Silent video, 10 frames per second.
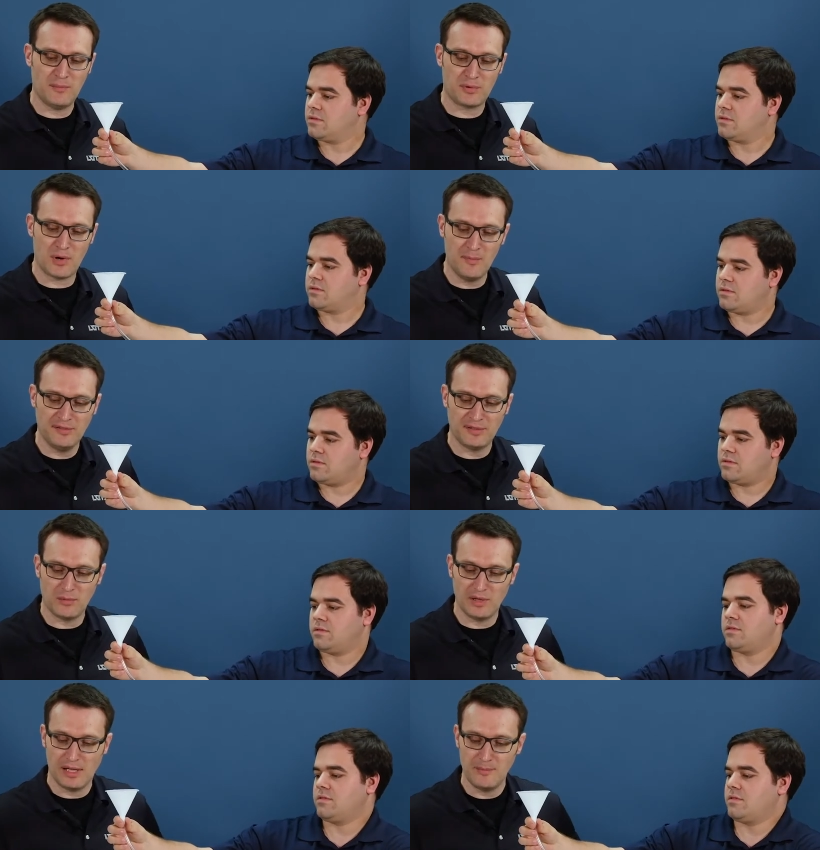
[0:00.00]
Speaker 1: some props that
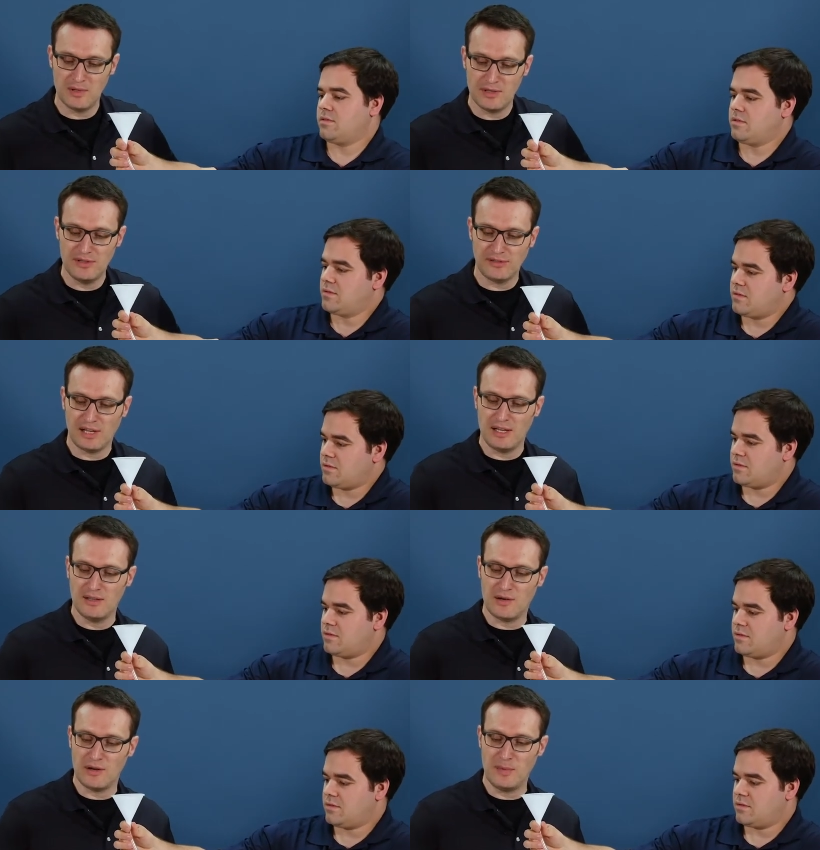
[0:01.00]
will help you
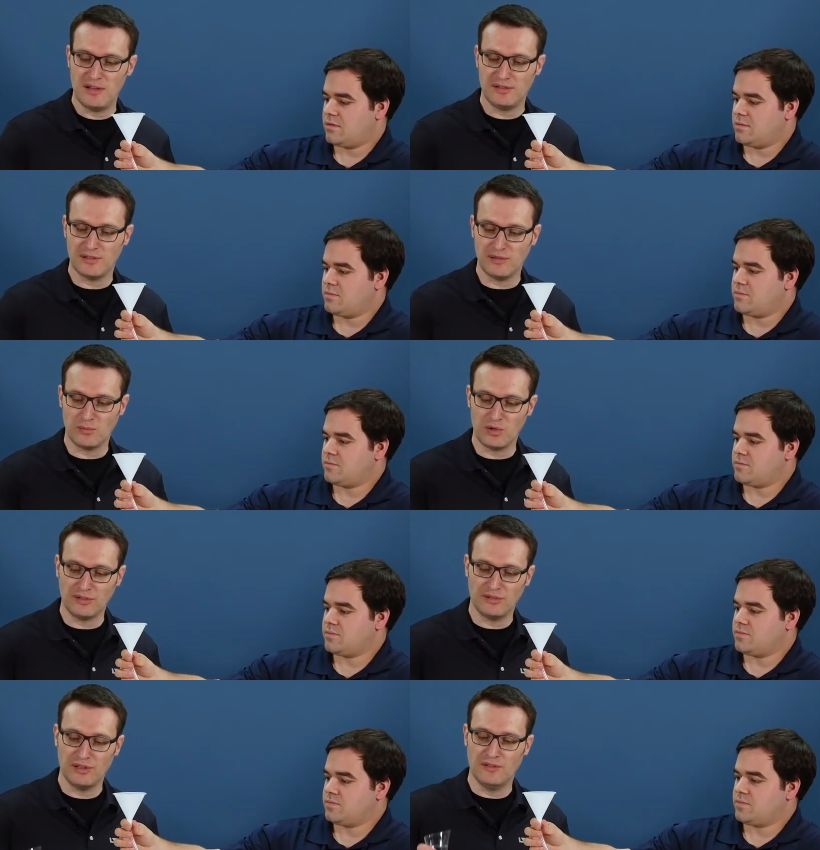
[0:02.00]
understand how capacitance
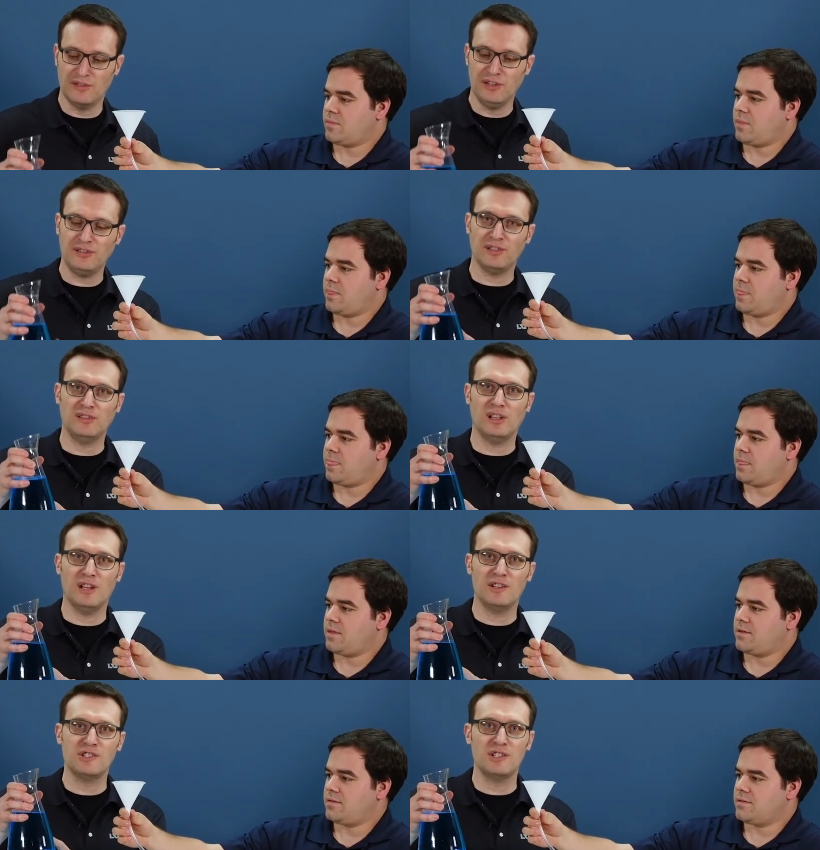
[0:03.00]
works. This is the
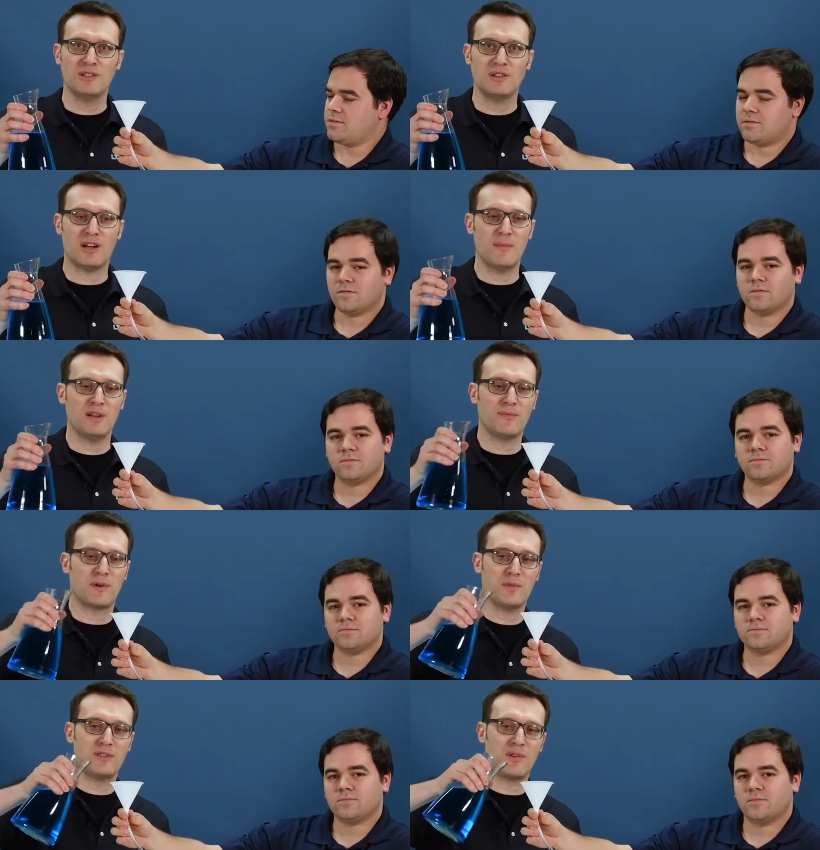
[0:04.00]
energy coming
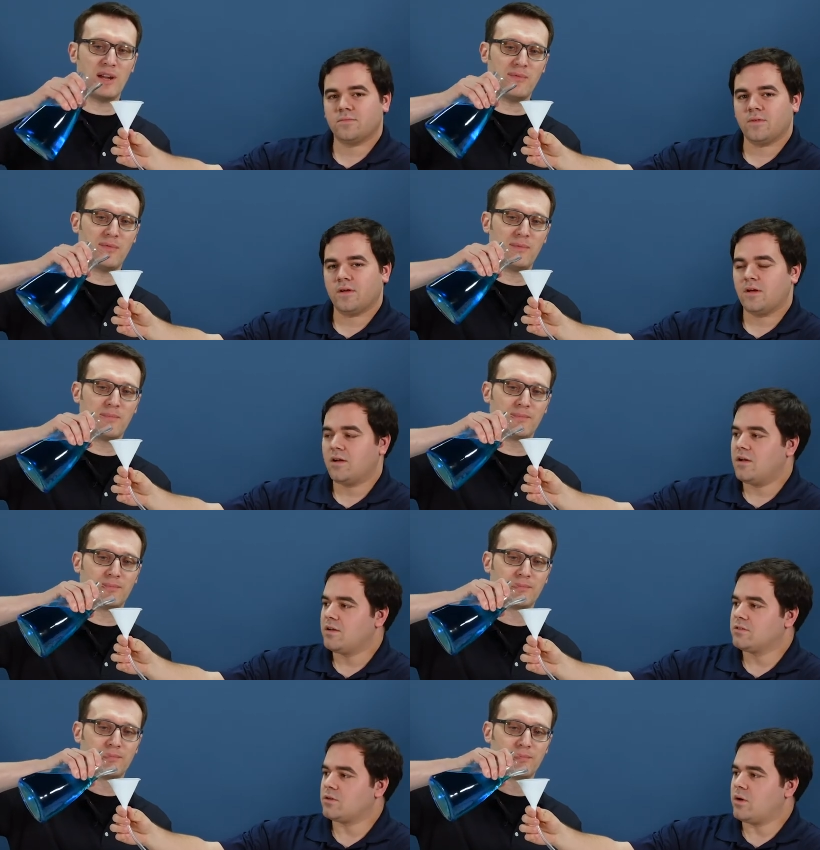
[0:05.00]
from your drive.
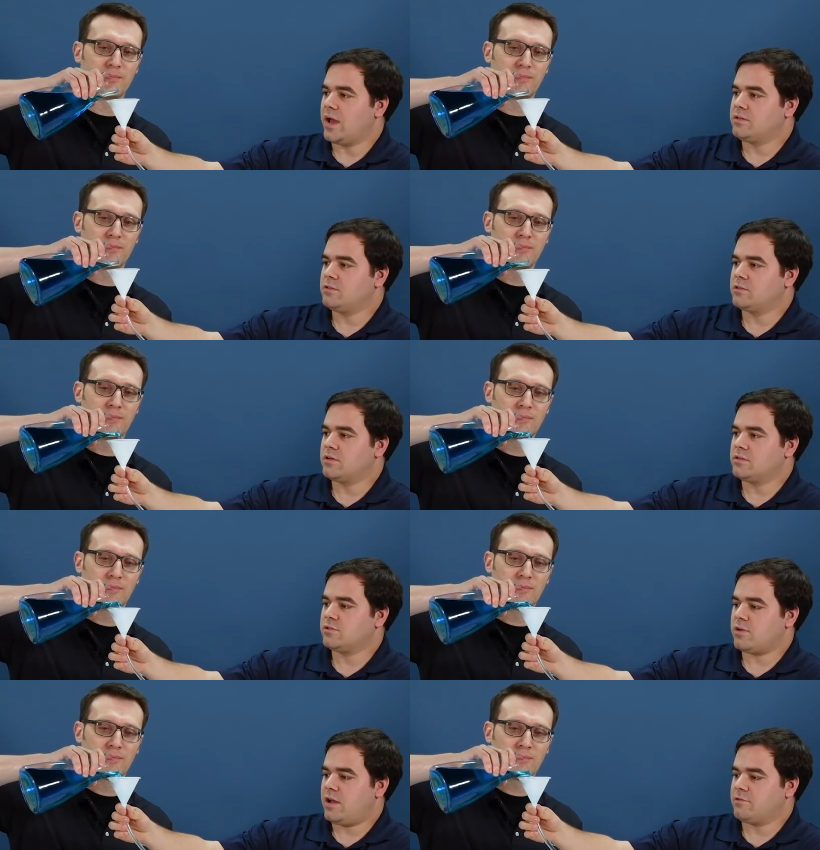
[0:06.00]
Speaker 2: So as you turn the
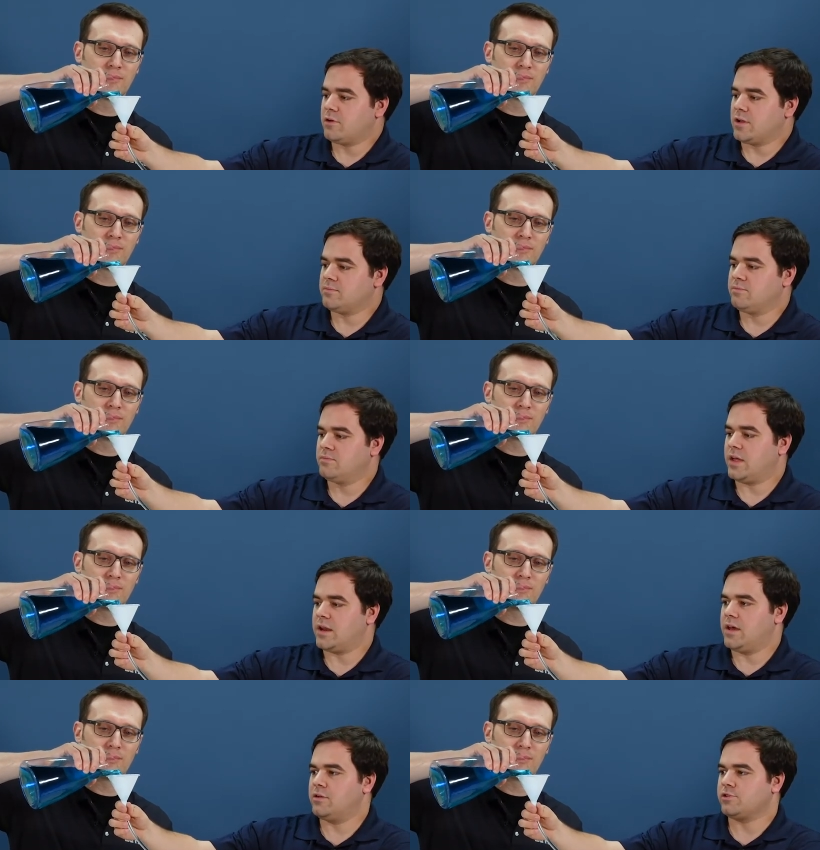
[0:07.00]
drive on,
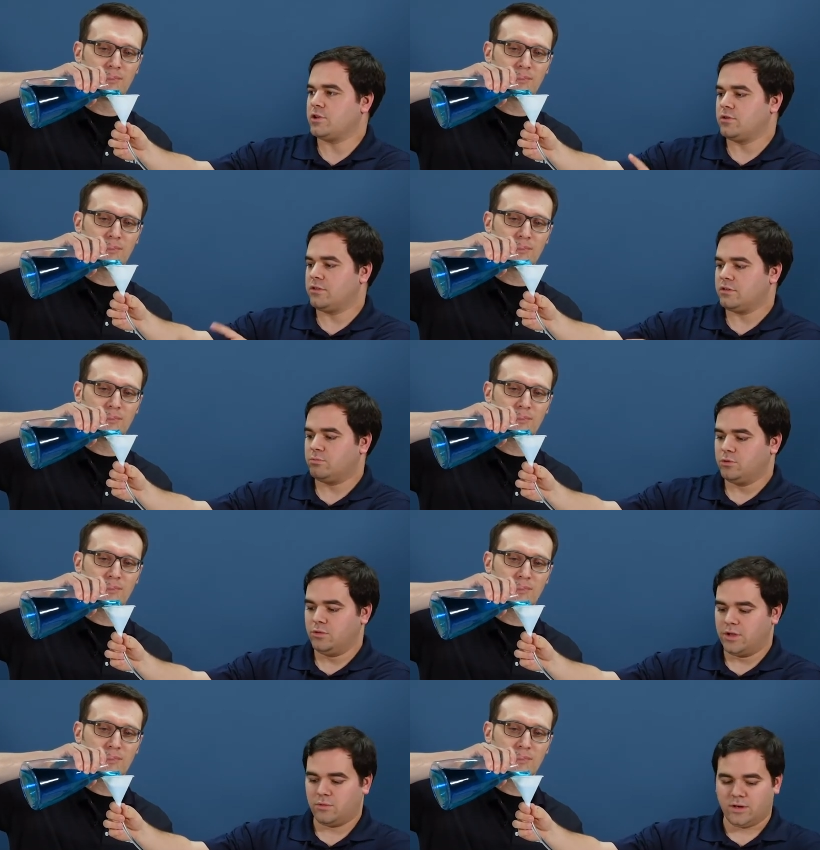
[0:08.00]
that energy, or this blue
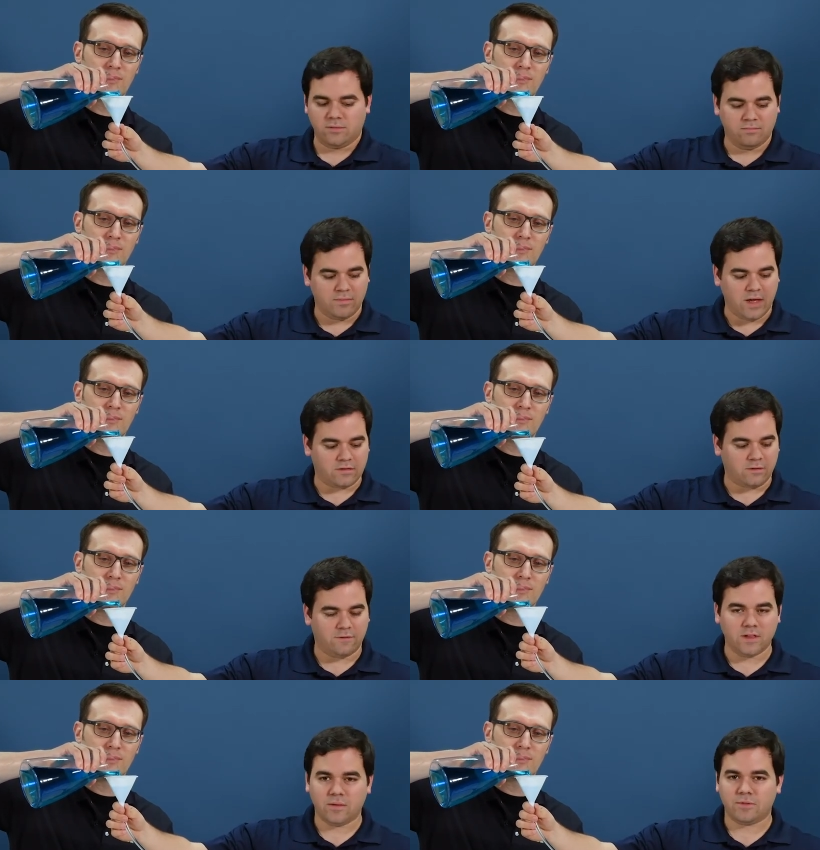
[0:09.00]
liquid, has to
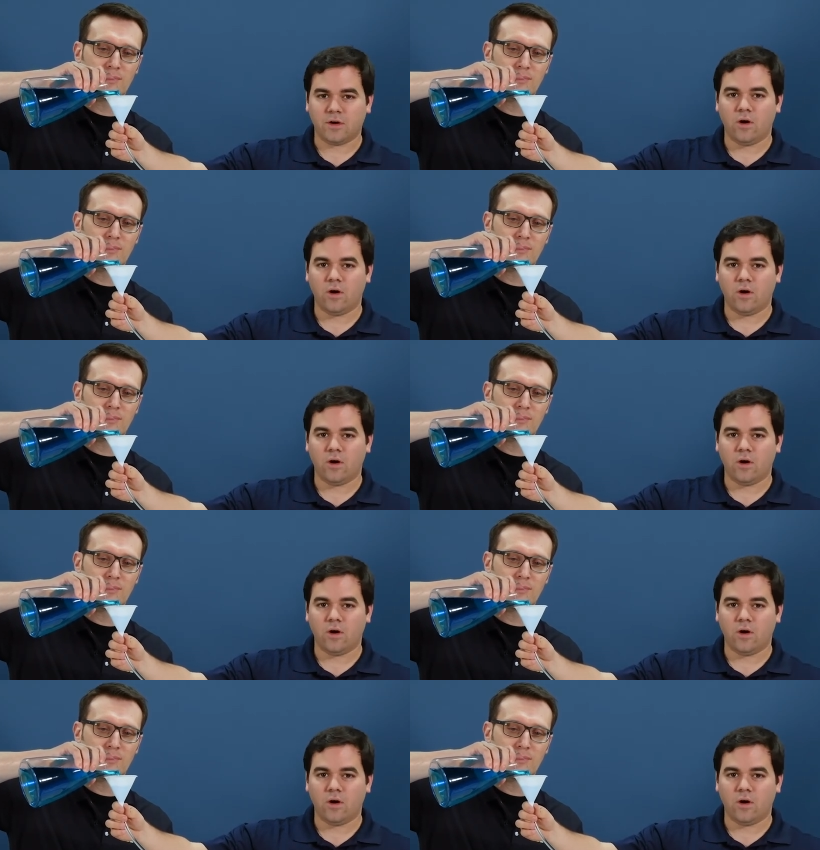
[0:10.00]
fill up the